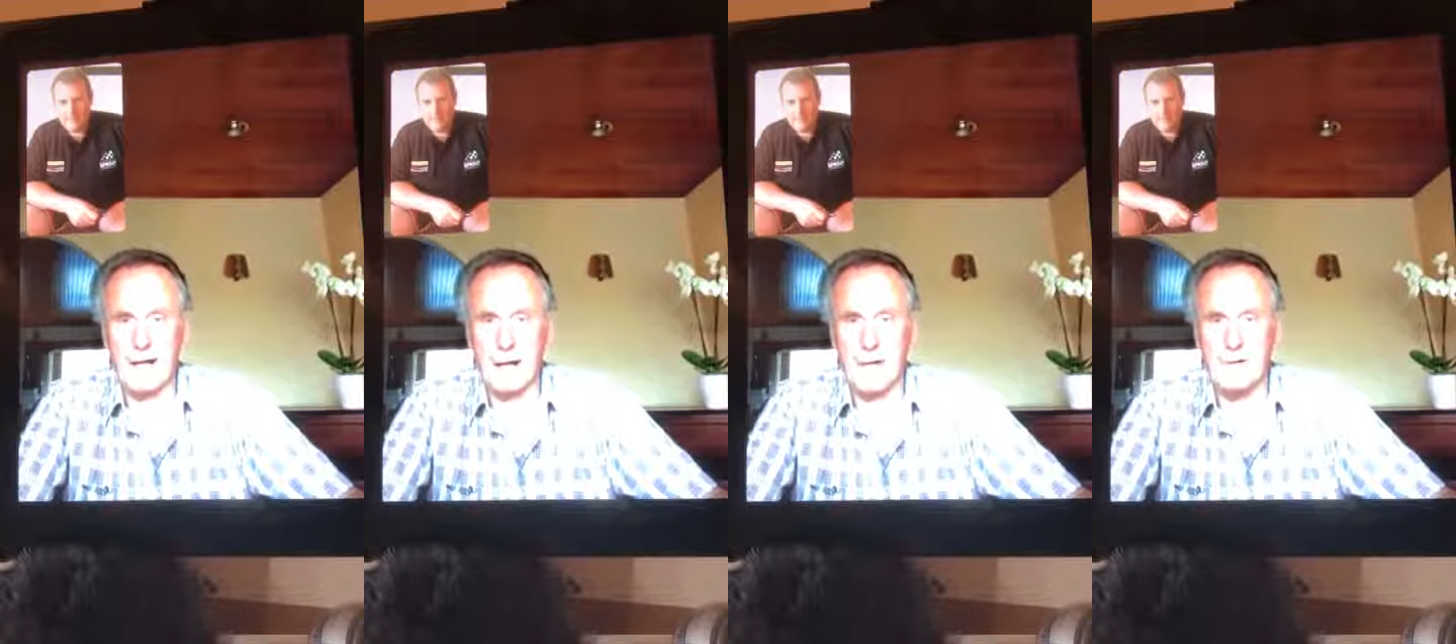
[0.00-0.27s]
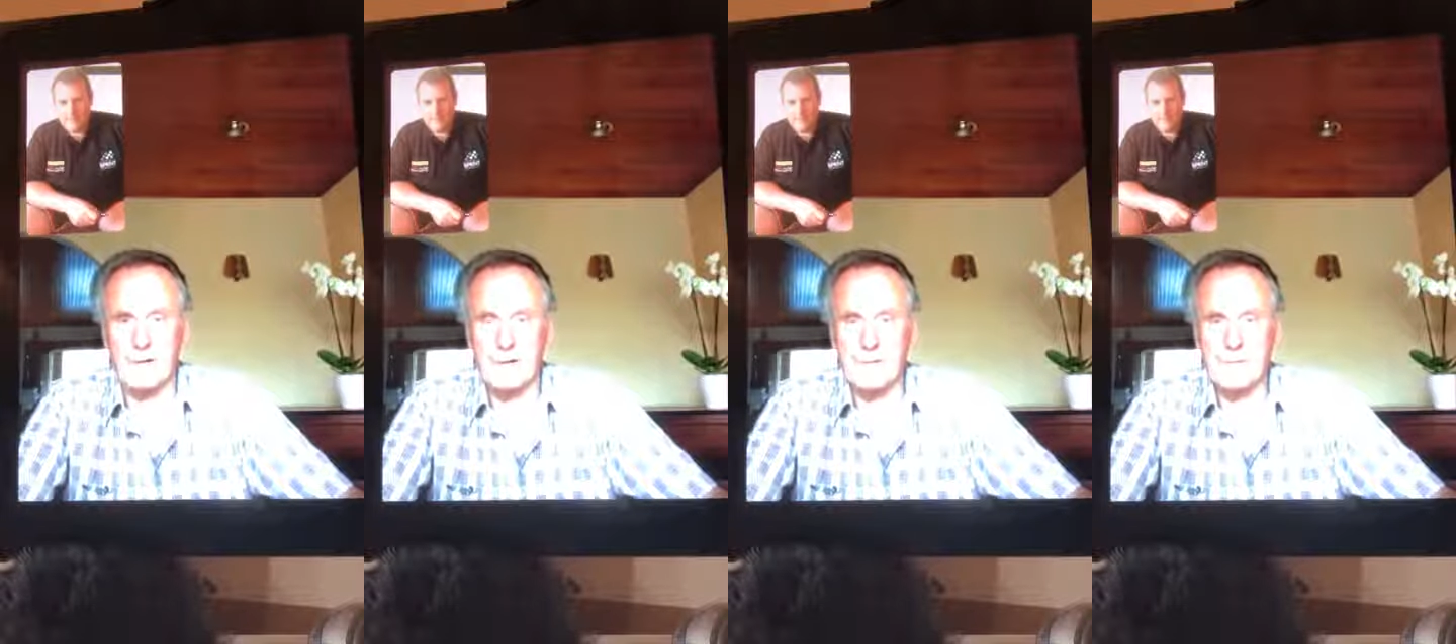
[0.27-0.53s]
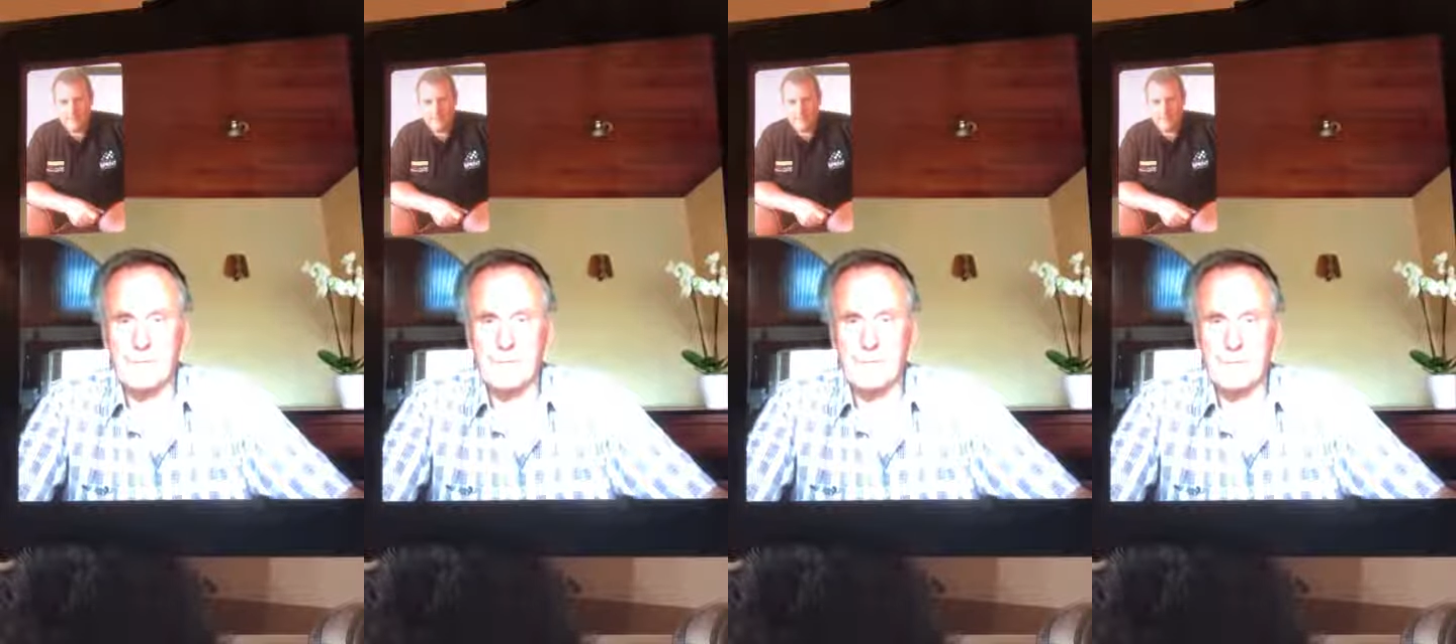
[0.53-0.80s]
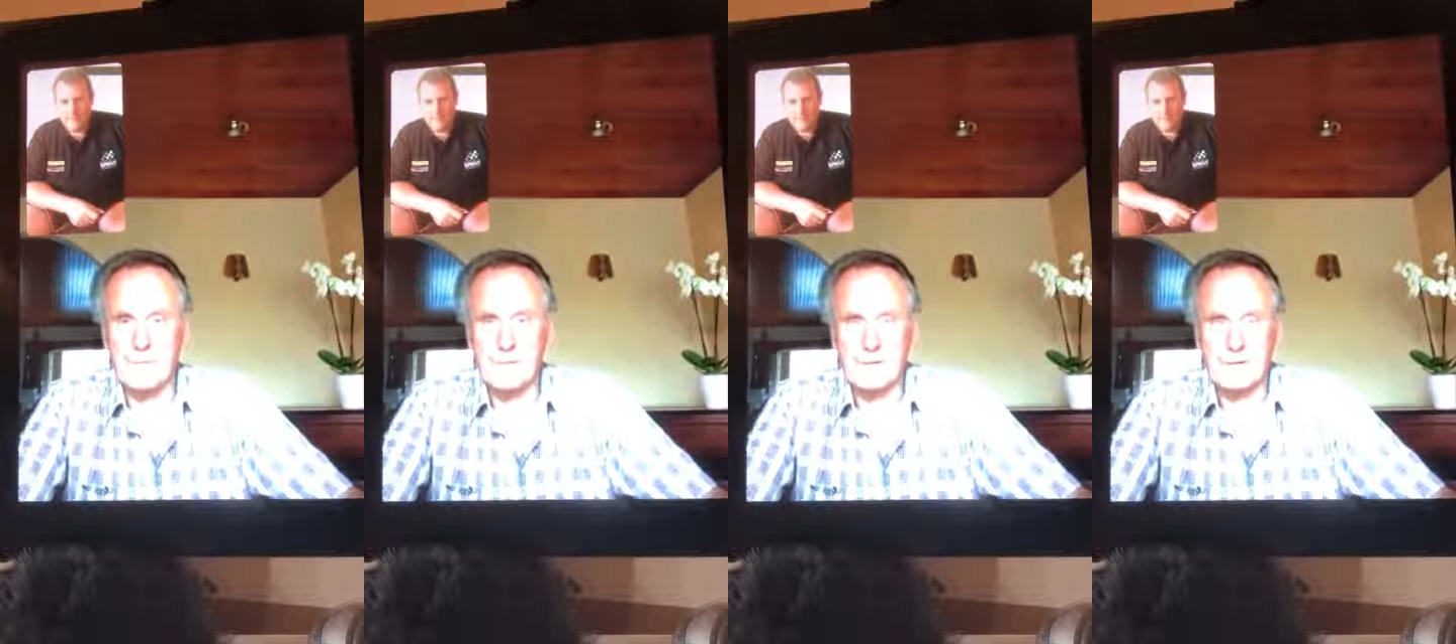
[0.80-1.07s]
down.
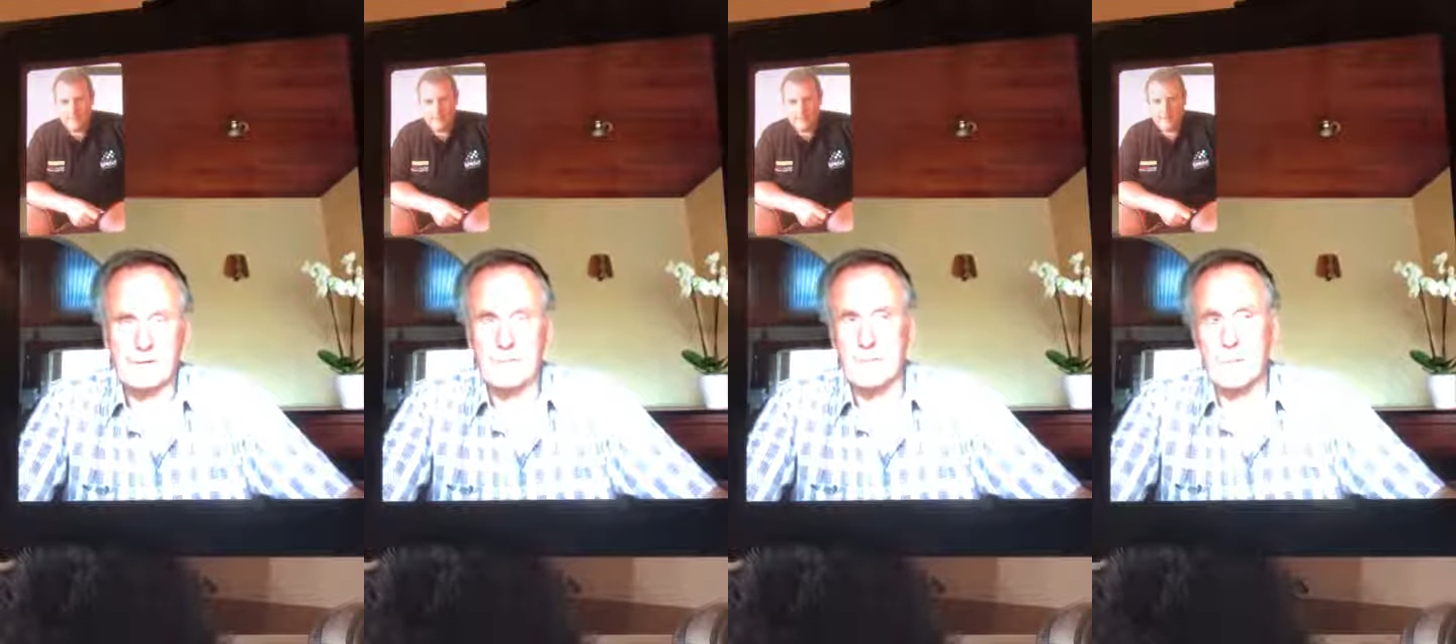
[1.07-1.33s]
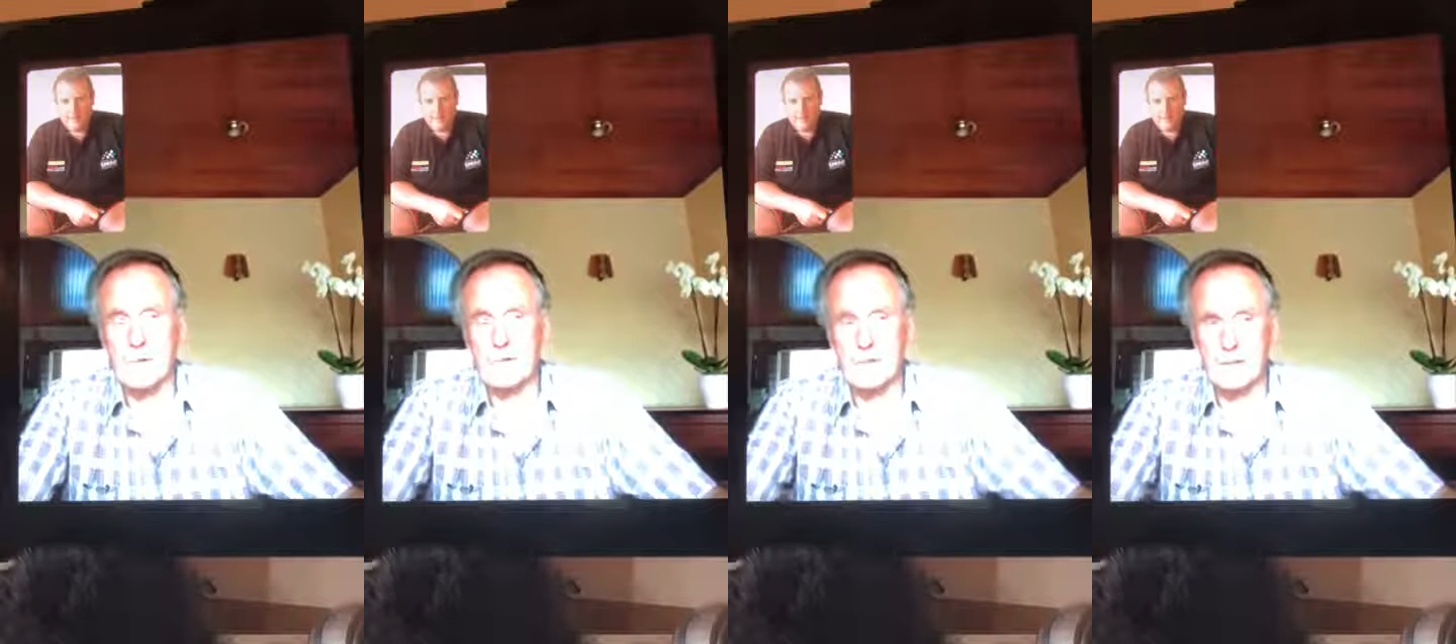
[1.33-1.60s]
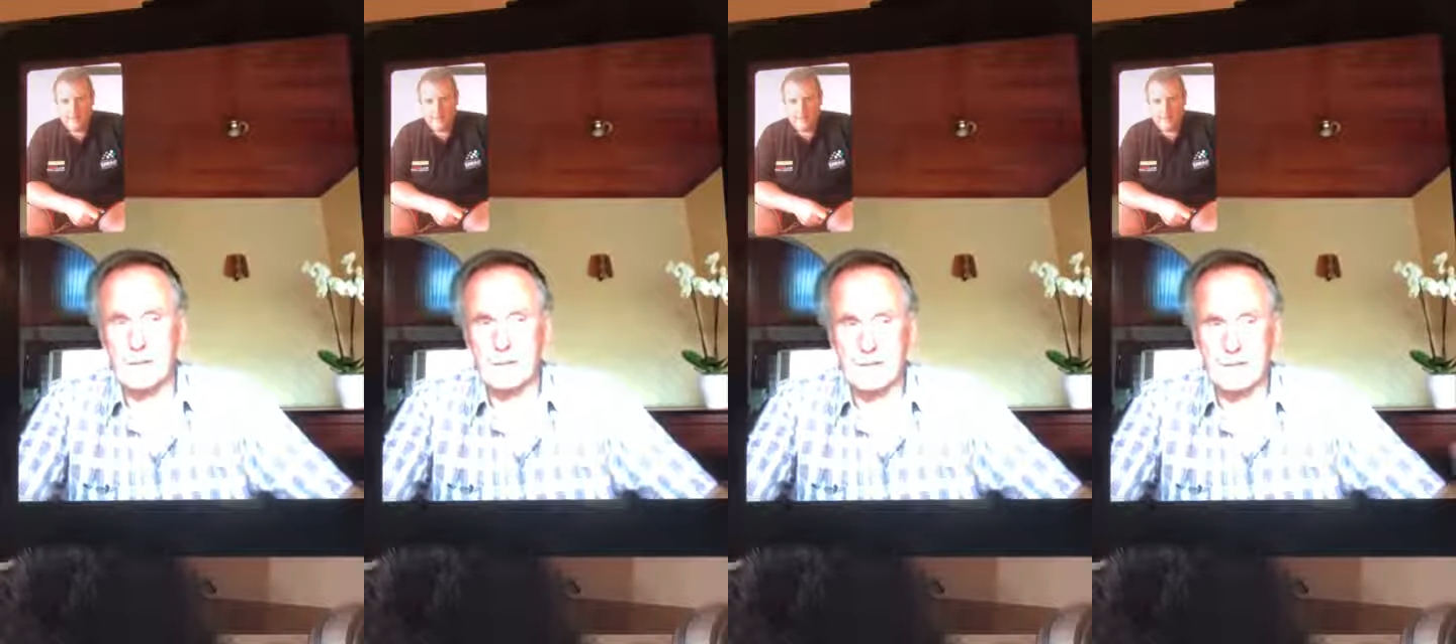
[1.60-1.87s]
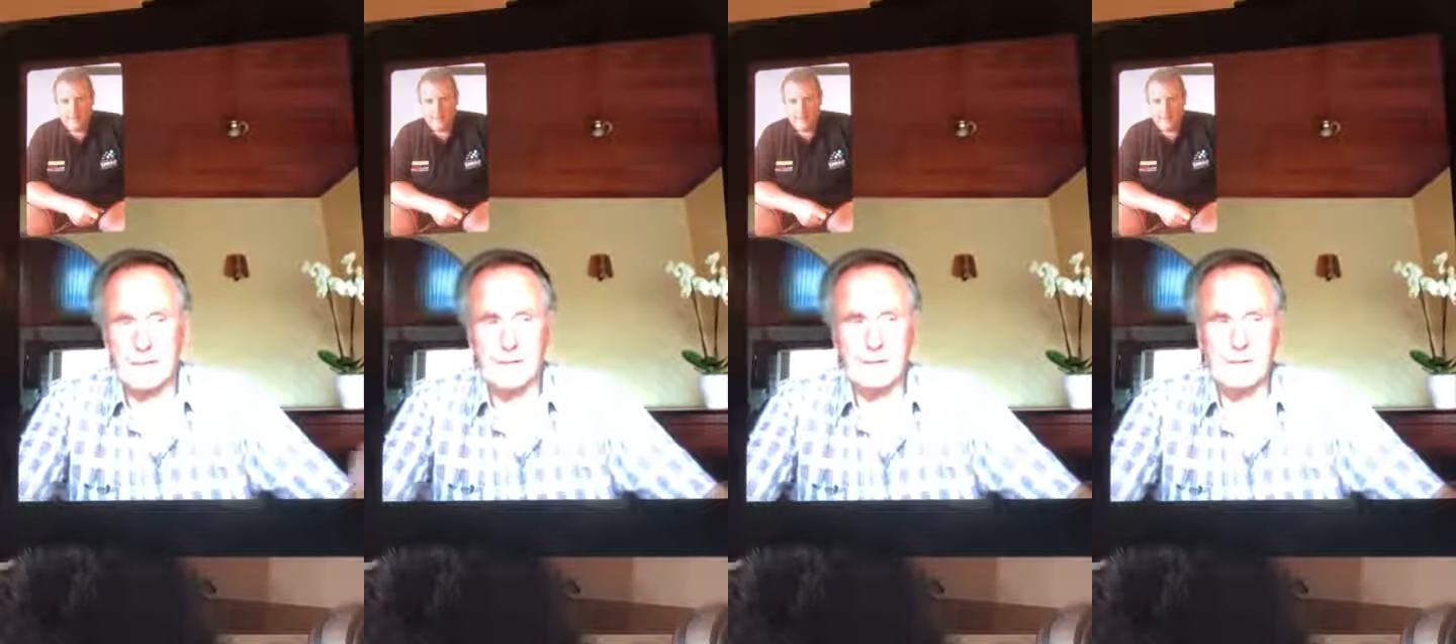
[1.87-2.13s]
So I suppose
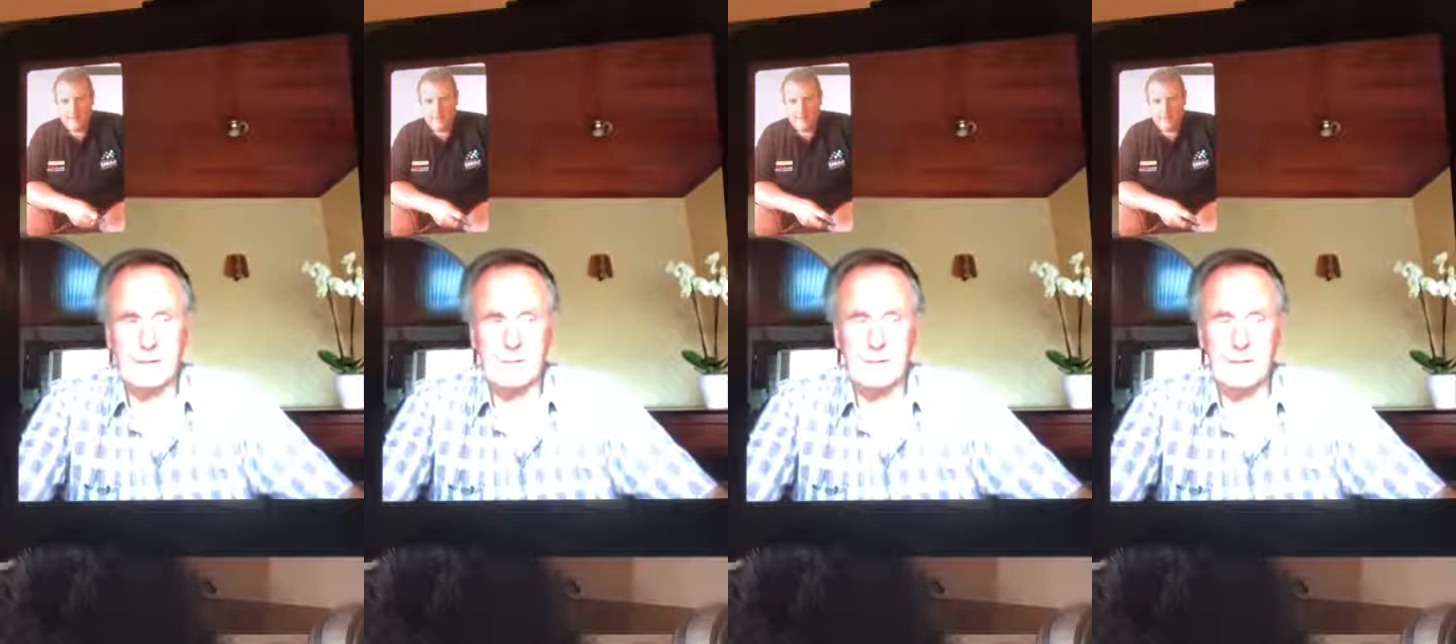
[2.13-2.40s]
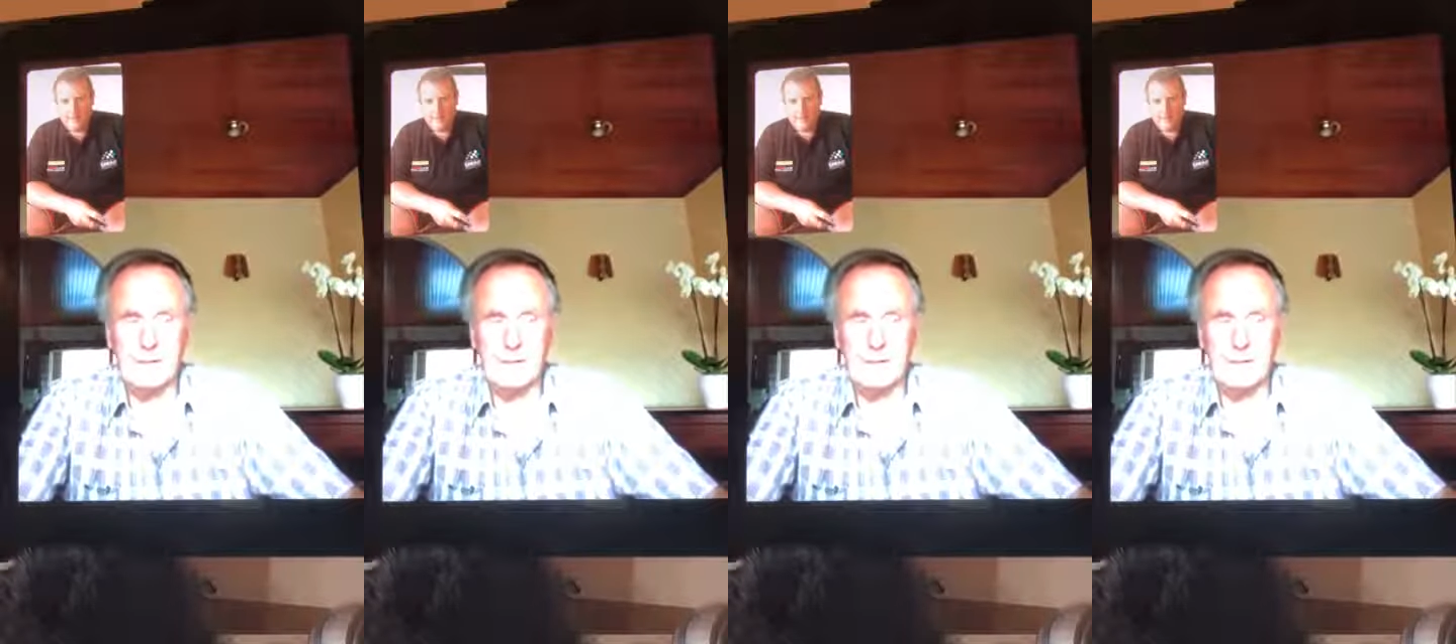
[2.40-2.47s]
the